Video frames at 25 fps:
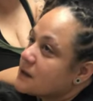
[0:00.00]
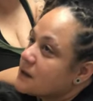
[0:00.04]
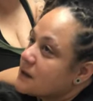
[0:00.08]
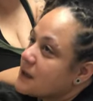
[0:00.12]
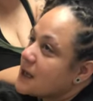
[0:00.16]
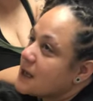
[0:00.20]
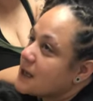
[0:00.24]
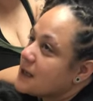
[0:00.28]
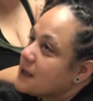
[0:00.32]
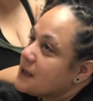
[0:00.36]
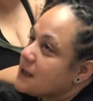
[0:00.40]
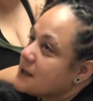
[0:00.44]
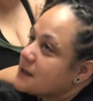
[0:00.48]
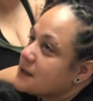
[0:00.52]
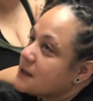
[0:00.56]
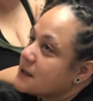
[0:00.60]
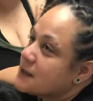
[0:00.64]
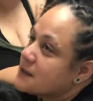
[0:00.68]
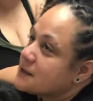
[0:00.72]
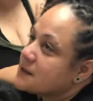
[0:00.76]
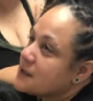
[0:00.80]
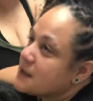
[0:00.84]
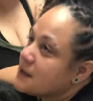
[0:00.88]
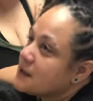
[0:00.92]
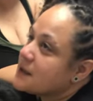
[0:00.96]
that, that he,
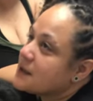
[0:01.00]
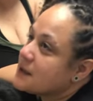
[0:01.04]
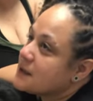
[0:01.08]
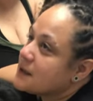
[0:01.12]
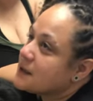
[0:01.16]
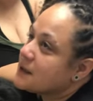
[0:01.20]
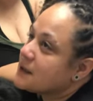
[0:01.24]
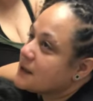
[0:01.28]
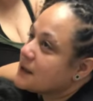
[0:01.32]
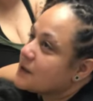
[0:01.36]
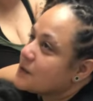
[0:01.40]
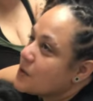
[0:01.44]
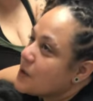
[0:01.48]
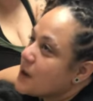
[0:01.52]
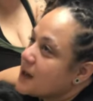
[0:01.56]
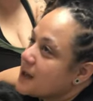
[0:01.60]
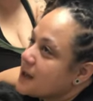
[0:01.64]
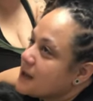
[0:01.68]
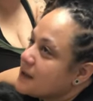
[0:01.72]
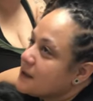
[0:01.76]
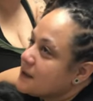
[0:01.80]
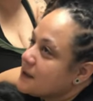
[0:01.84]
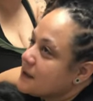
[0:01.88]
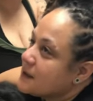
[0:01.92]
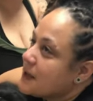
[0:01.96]
he not right.
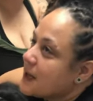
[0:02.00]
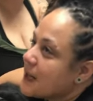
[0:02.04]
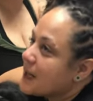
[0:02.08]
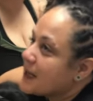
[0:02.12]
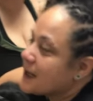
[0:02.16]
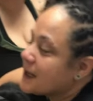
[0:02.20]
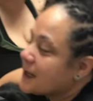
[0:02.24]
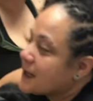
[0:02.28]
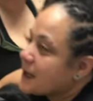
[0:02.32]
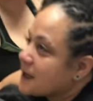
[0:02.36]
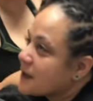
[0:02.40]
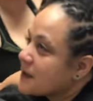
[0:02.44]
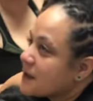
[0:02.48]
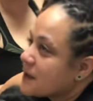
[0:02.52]
so like